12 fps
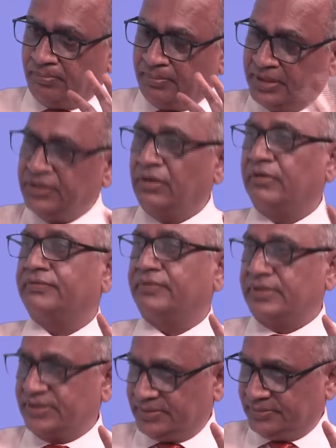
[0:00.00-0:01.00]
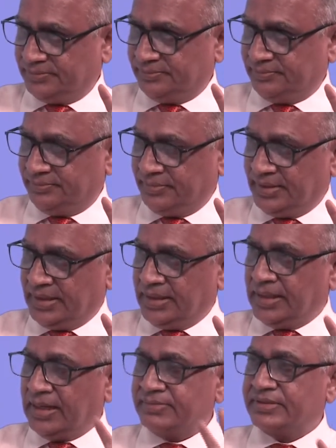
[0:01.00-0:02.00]
many of us
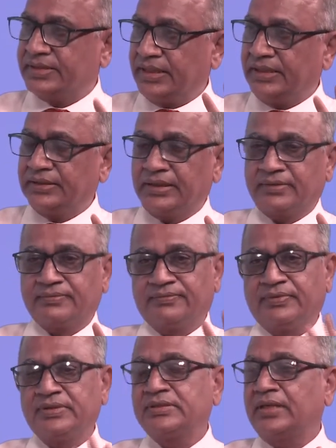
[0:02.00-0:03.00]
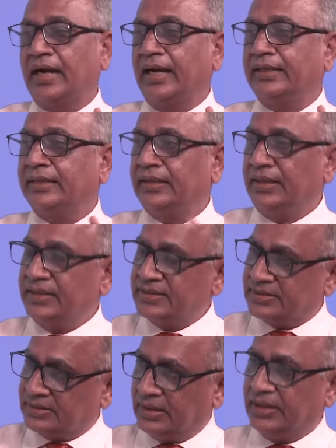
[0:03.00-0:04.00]
have said that first, at
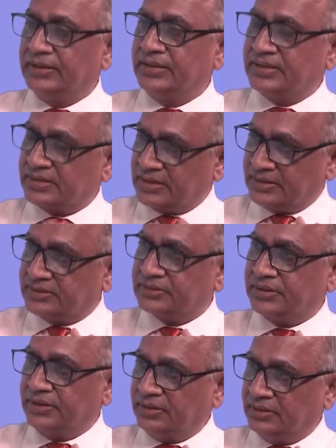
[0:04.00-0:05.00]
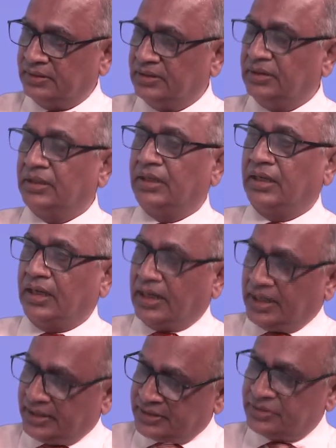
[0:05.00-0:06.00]
least in this country,
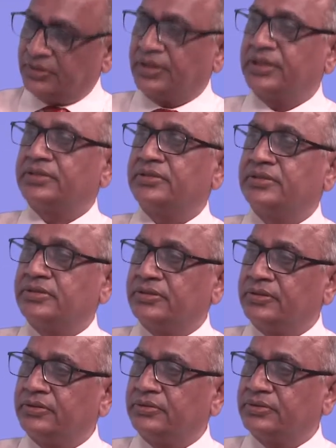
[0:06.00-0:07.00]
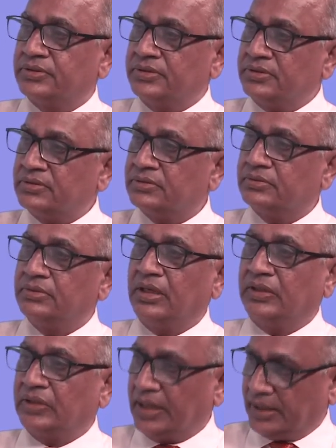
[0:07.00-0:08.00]
higher education institutions do
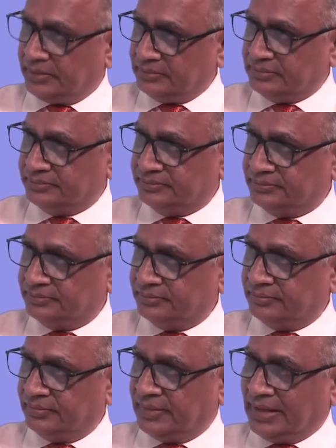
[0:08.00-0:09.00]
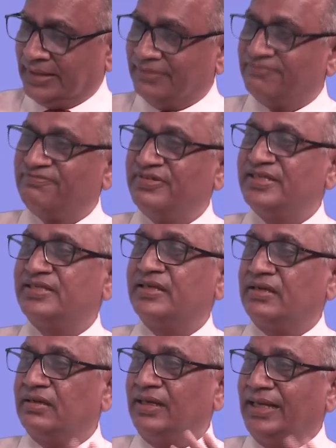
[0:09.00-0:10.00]
not have
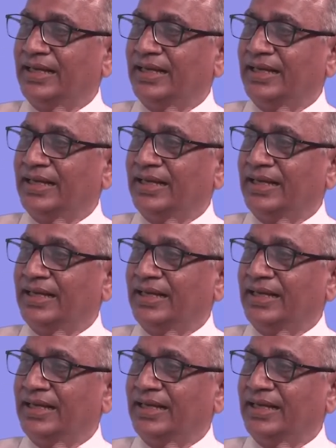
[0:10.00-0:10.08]
physical